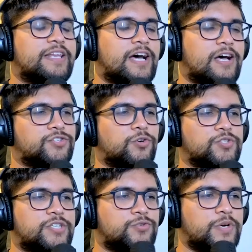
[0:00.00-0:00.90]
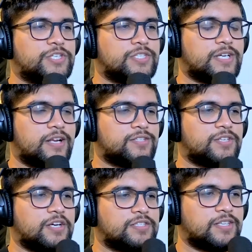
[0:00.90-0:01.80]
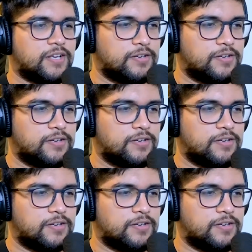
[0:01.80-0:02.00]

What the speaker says: now this whole situation kind of sus then.